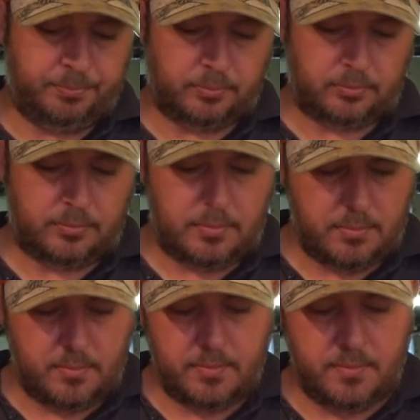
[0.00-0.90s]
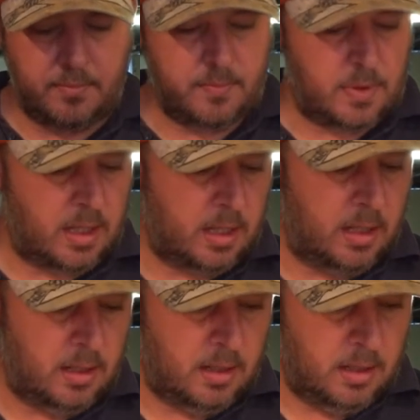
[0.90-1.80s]

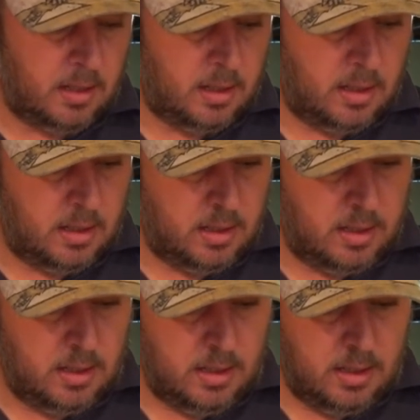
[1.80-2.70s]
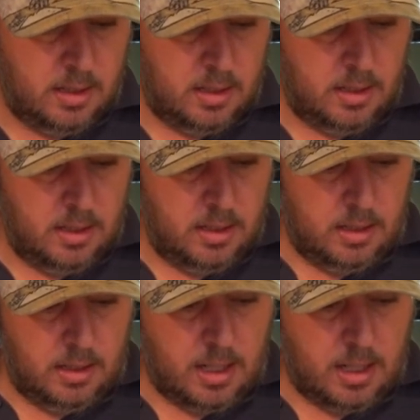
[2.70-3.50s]
(silence)